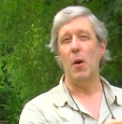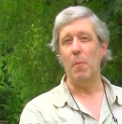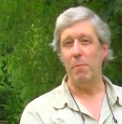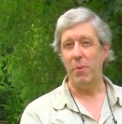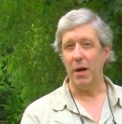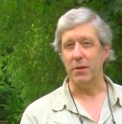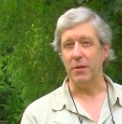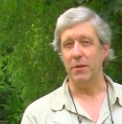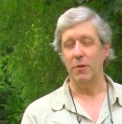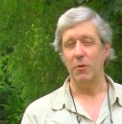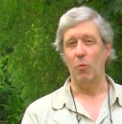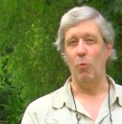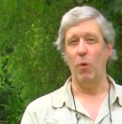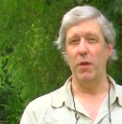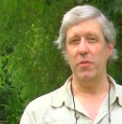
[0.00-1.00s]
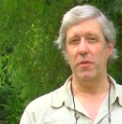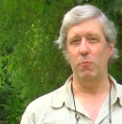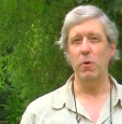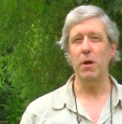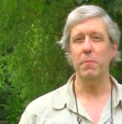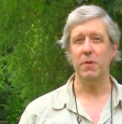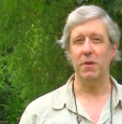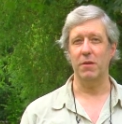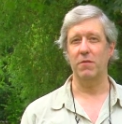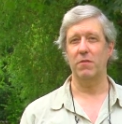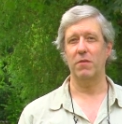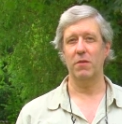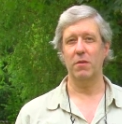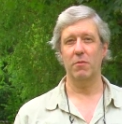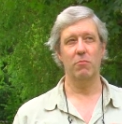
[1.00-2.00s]
but when the whip
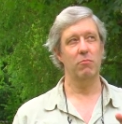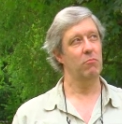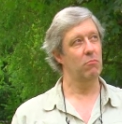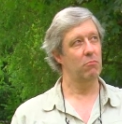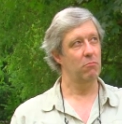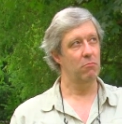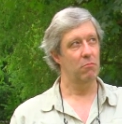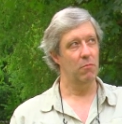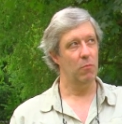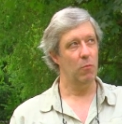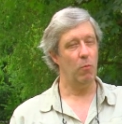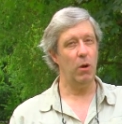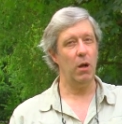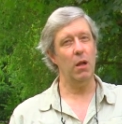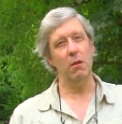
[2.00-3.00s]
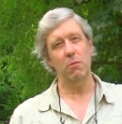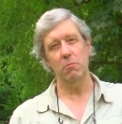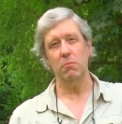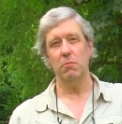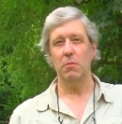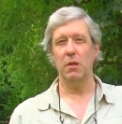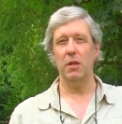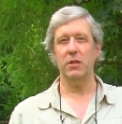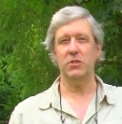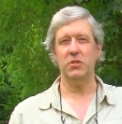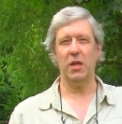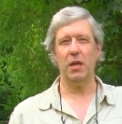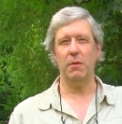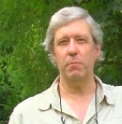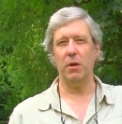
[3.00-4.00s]
is, well, let's
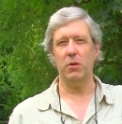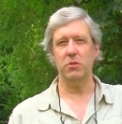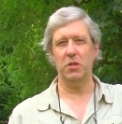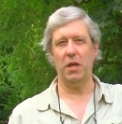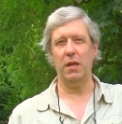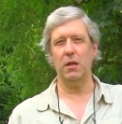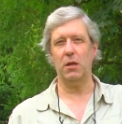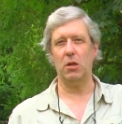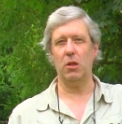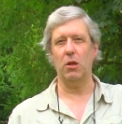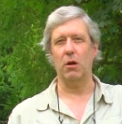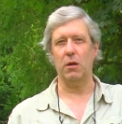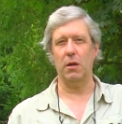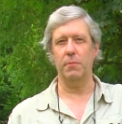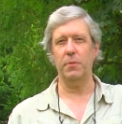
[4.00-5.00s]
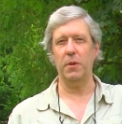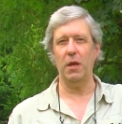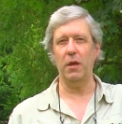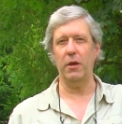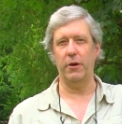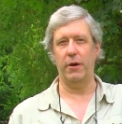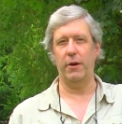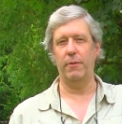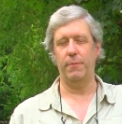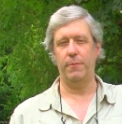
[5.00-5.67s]
say about 10 o'clock up here,